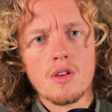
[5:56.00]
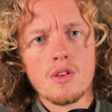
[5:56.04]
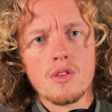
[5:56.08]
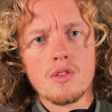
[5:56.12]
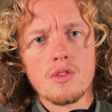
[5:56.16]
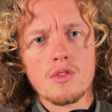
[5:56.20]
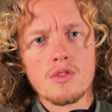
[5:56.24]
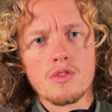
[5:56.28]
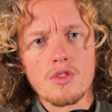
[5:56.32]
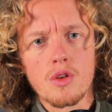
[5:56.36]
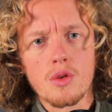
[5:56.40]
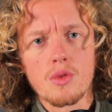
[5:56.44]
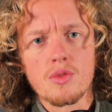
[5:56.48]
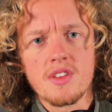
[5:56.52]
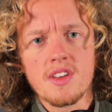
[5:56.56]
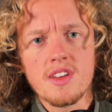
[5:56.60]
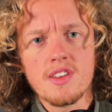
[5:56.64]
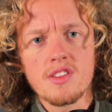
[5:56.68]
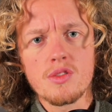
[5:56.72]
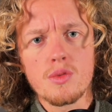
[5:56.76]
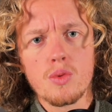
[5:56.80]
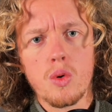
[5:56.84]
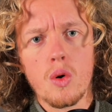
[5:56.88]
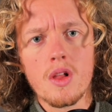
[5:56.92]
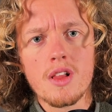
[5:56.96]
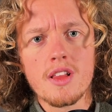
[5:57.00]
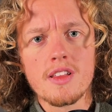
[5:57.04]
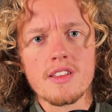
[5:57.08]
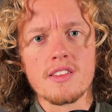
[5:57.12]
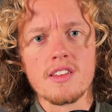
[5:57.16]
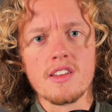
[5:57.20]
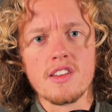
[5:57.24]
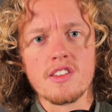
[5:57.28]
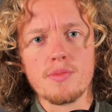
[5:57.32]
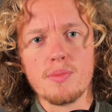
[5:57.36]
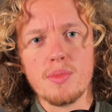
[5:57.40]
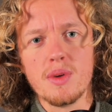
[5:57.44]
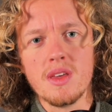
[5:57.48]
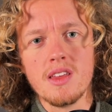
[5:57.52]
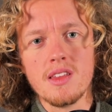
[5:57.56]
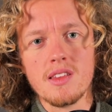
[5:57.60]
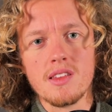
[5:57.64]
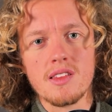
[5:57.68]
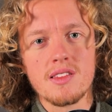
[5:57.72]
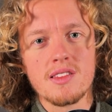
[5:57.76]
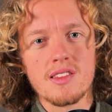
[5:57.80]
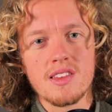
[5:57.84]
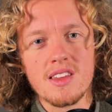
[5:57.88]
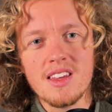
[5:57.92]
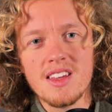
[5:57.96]
So these qualities, being
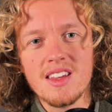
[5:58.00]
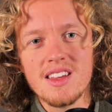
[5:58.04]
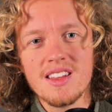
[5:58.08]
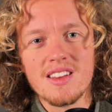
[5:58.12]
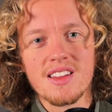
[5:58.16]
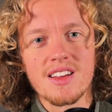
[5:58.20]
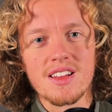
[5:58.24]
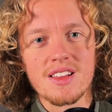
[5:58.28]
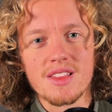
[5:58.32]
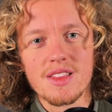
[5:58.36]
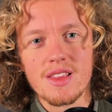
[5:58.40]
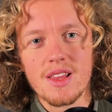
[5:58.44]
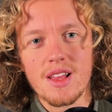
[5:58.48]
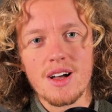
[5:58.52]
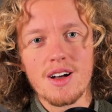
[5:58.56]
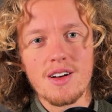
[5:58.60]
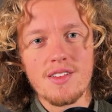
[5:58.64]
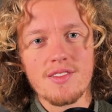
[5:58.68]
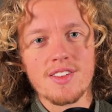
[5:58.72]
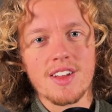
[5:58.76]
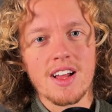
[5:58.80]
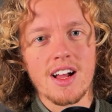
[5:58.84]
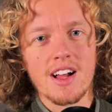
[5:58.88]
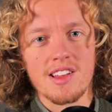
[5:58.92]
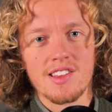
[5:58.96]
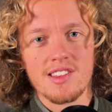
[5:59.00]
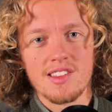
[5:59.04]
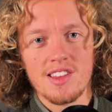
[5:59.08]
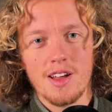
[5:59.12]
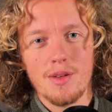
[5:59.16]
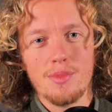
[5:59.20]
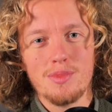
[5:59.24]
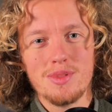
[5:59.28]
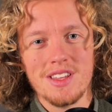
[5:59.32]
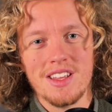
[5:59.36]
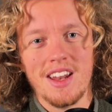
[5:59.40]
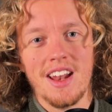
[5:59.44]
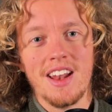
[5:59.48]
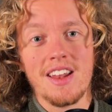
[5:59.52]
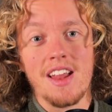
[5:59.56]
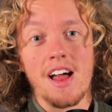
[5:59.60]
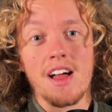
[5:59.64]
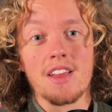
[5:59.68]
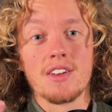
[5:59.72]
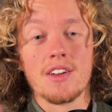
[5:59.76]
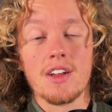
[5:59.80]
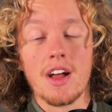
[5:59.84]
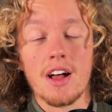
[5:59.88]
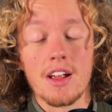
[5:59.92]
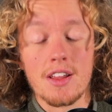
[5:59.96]
seen, loved, accepted, and
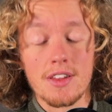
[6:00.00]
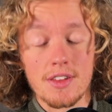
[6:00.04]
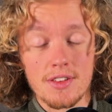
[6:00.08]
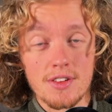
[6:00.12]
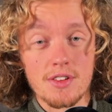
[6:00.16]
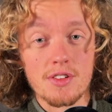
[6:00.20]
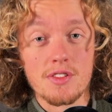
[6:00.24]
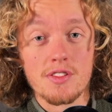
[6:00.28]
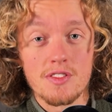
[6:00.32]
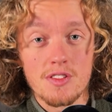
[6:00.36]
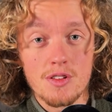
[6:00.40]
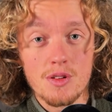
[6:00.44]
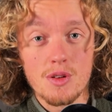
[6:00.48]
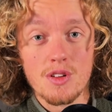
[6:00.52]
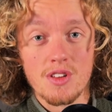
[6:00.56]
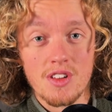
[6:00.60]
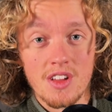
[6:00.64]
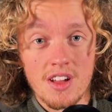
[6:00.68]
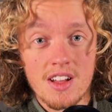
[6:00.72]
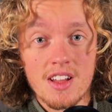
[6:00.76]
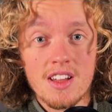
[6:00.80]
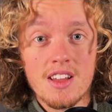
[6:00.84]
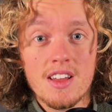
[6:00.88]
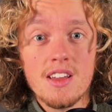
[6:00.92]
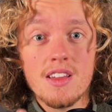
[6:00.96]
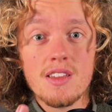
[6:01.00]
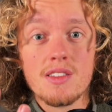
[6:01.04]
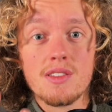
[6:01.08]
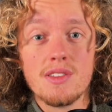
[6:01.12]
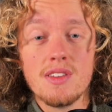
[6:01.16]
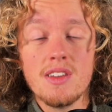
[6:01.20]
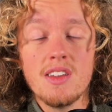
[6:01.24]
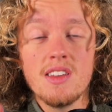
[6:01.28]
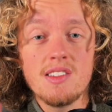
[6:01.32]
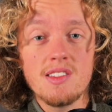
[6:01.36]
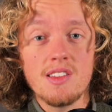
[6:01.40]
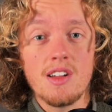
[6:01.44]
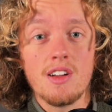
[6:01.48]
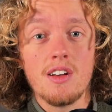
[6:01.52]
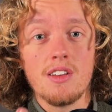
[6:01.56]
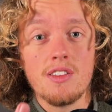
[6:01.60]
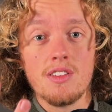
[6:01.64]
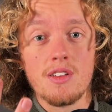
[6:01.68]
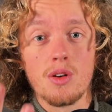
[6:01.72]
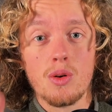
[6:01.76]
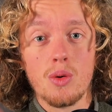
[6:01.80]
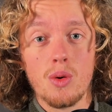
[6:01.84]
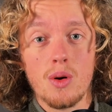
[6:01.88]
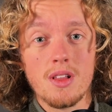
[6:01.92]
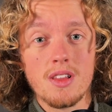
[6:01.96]
understood, these are
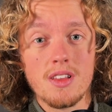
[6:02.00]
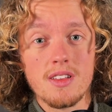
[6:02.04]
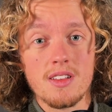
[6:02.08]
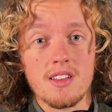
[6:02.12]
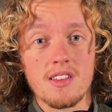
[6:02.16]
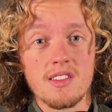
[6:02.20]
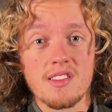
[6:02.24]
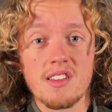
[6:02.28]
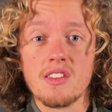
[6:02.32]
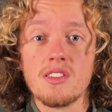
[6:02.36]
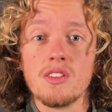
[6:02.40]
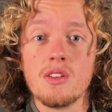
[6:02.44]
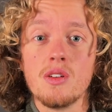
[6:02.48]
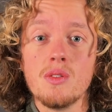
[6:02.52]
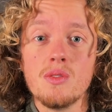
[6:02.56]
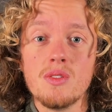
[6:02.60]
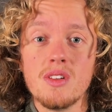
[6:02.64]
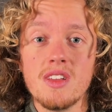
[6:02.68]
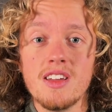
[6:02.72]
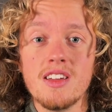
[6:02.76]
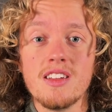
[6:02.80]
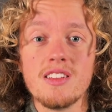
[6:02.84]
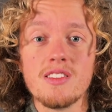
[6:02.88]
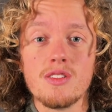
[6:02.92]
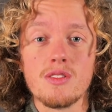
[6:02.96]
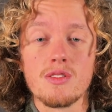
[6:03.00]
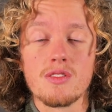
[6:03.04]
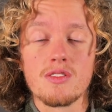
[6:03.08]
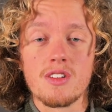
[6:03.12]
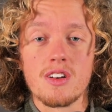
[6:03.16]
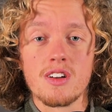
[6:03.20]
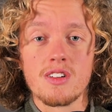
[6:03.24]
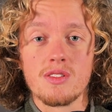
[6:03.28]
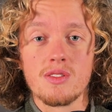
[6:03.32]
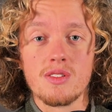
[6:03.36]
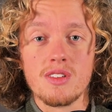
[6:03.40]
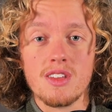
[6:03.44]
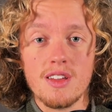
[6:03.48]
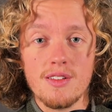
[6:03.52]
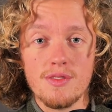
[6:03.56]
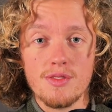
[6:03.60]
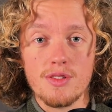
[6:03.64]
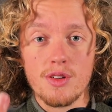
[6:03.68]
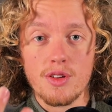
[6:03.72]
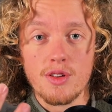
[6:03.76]
the qualities that you need to start to give to